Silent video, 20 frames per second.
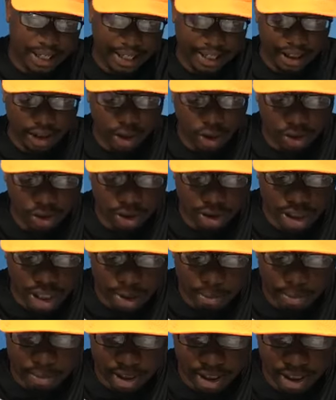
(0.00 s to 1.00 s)
a local
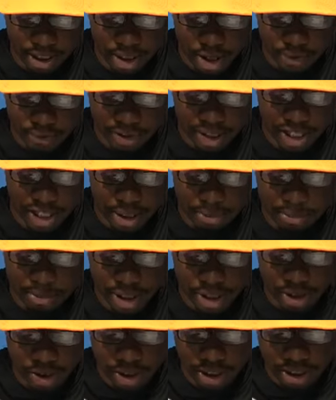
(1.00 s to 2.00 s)
company over here in
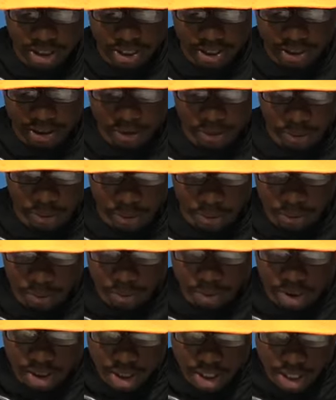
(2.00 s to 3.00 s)
Belglade
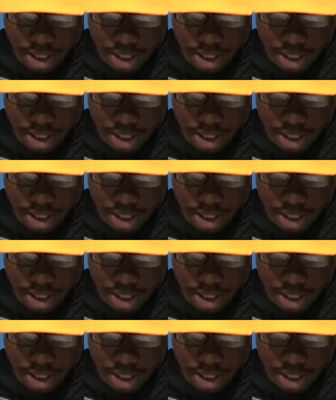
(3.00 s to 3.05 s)
who